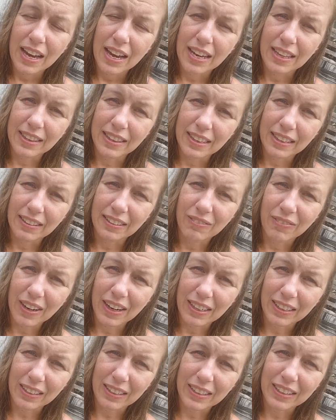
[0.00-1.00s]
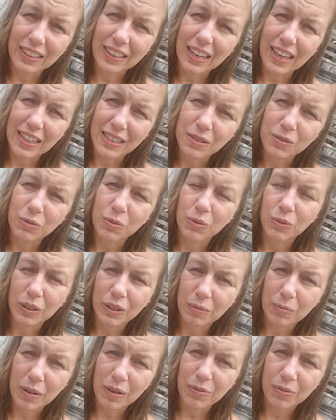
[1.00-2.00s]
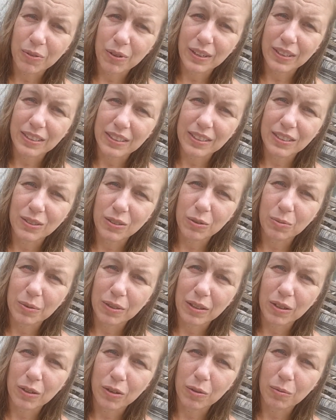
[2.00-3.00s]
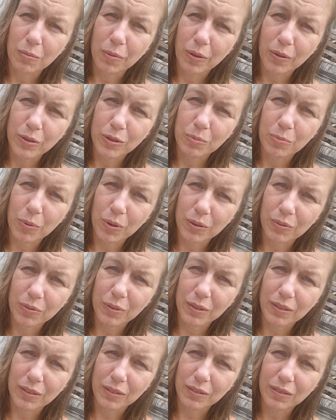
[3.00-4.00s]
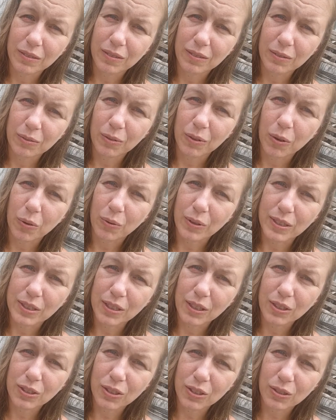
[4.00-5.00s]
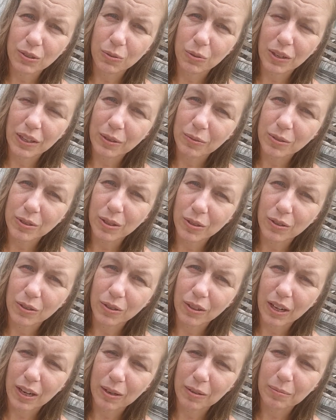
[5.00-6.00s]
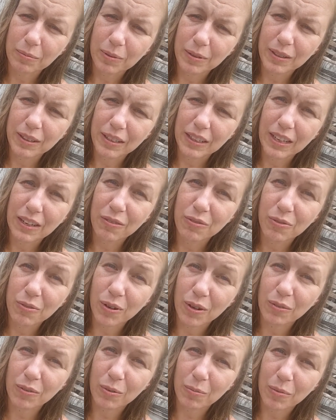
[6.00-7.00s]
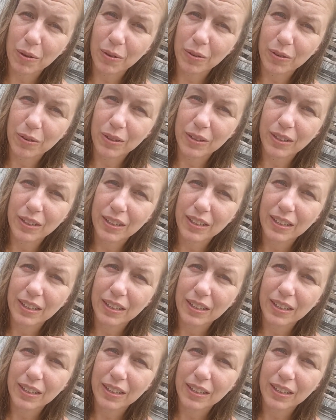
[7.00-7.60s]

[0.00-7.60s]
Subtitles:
And then finally, the last one of my friends told me that her mother's boyfriend would always touch her while he was on her lap in front of her mother.